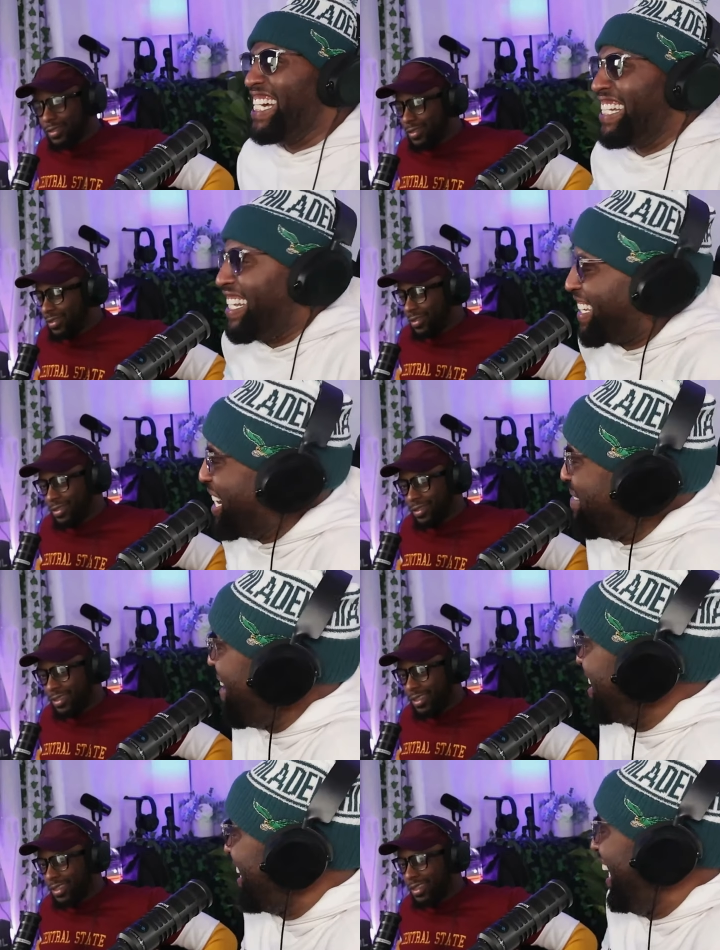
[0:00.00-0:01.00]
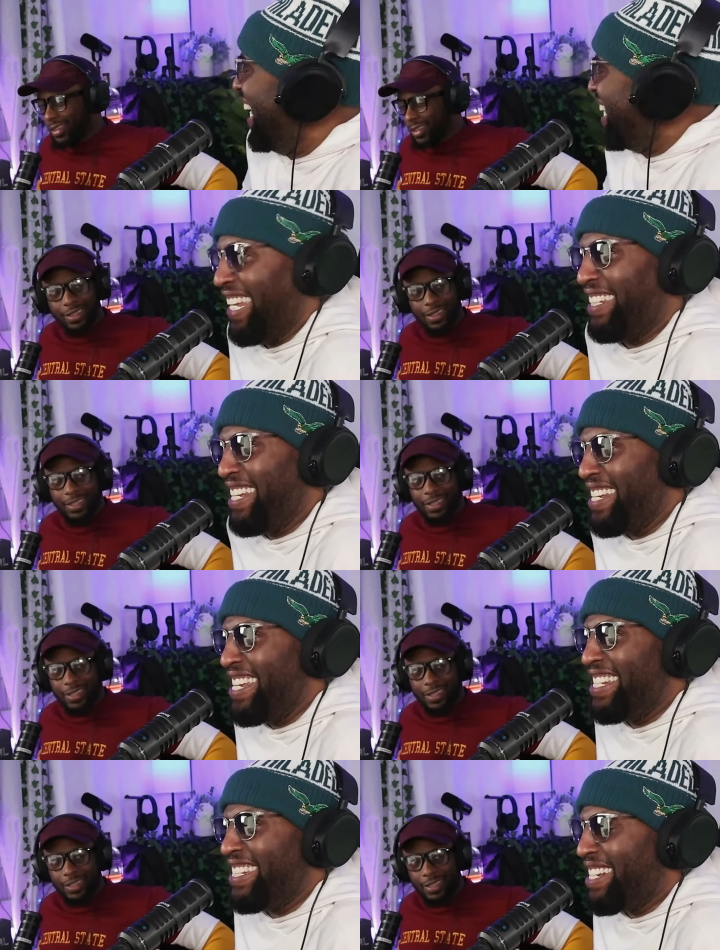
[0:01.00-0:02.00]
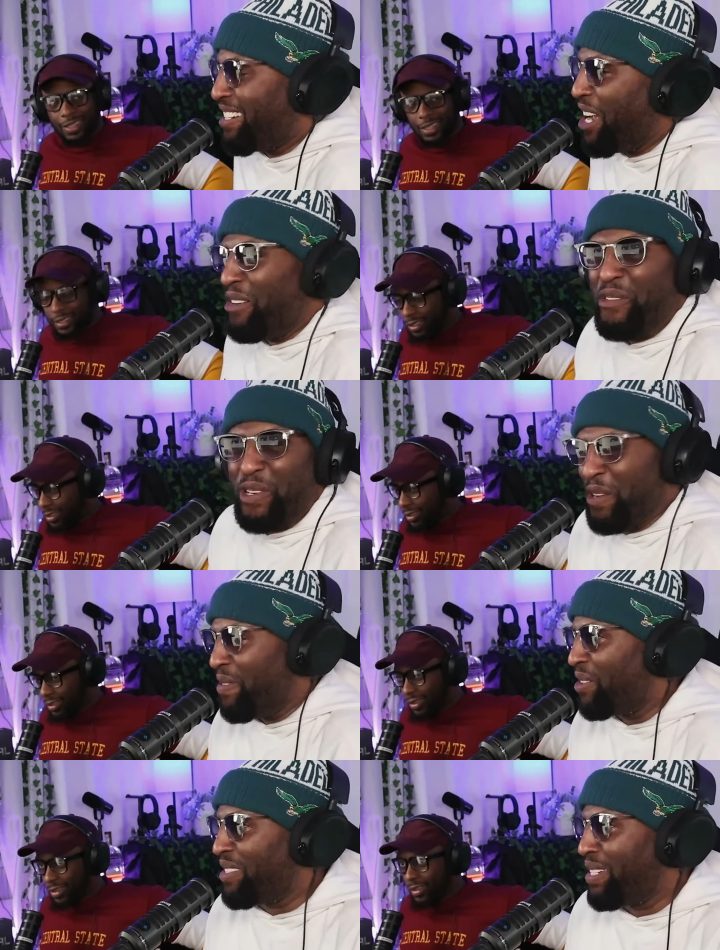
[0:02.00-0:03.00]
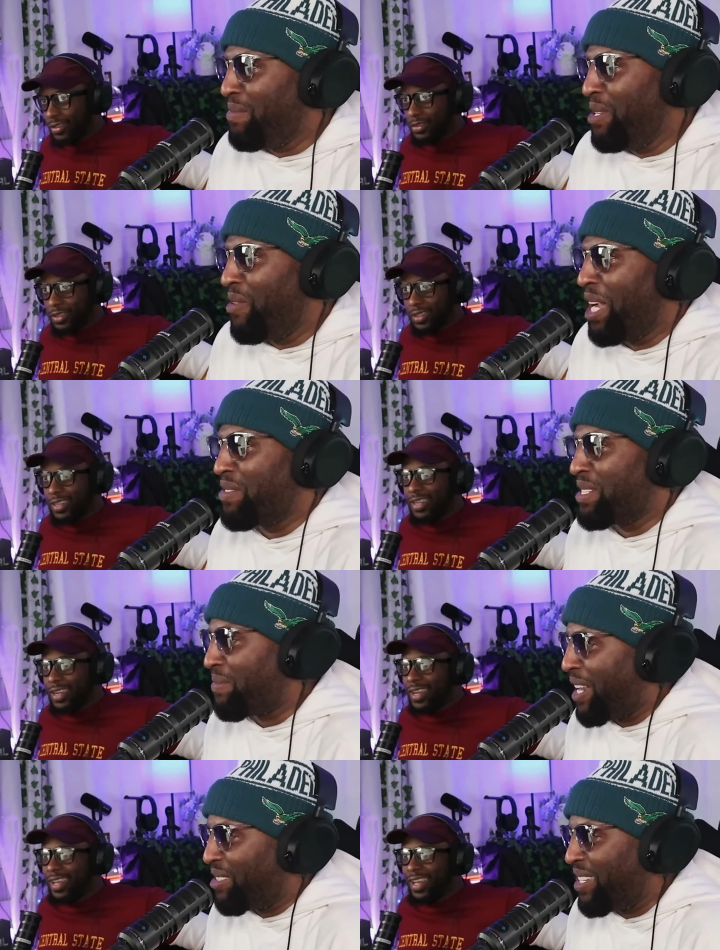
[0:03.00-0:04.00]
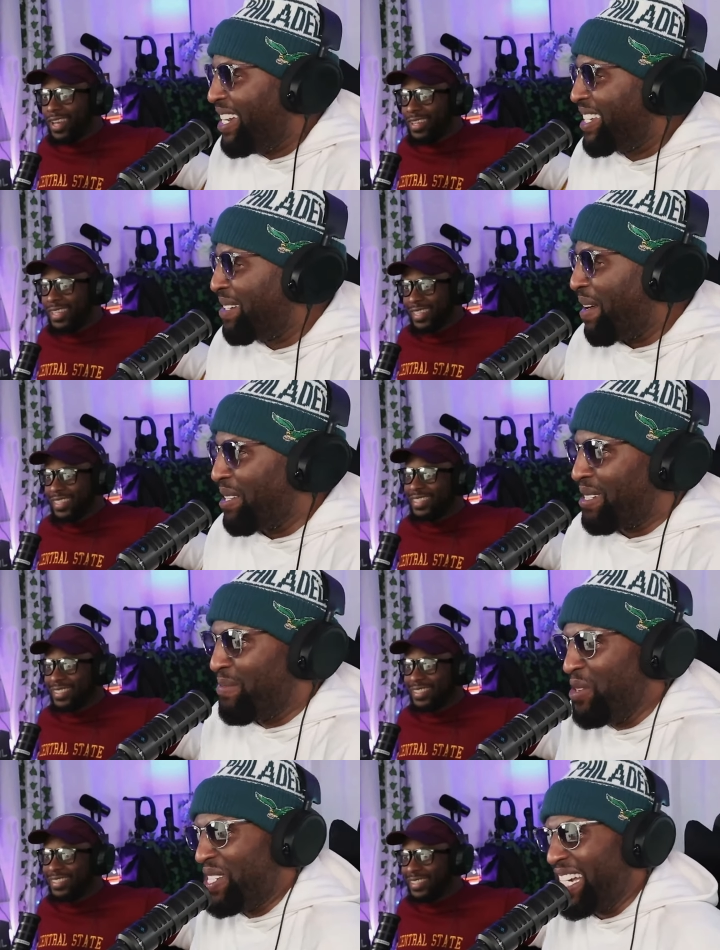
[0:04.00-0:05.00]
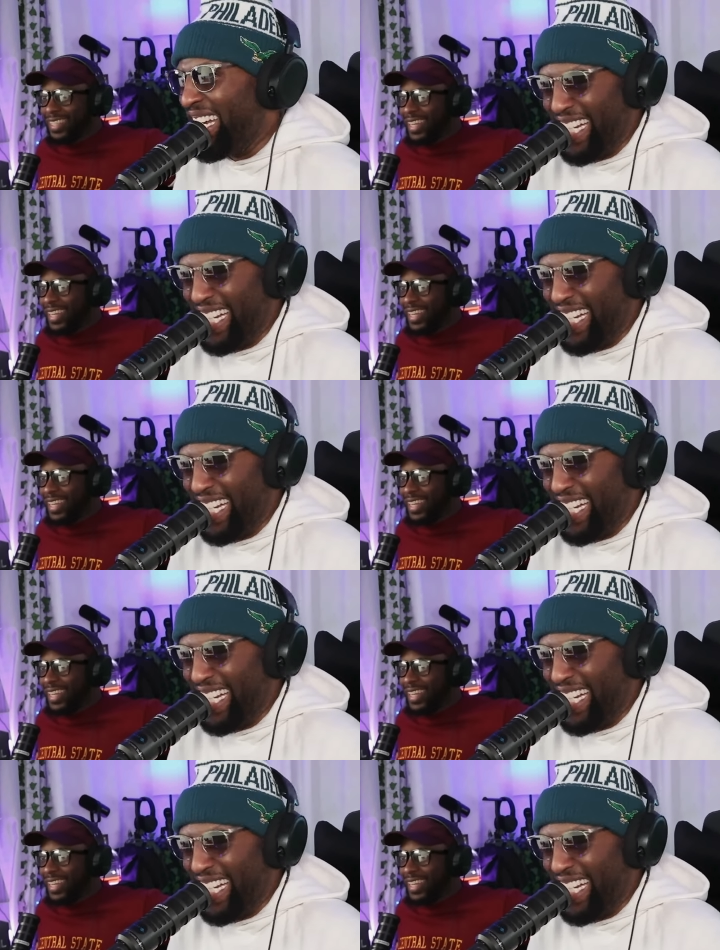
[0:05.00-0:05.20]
Speaker 1: this Skinamax? Is this, is this the channel when you fall asleep, you wake up to somebody, somebody smooching?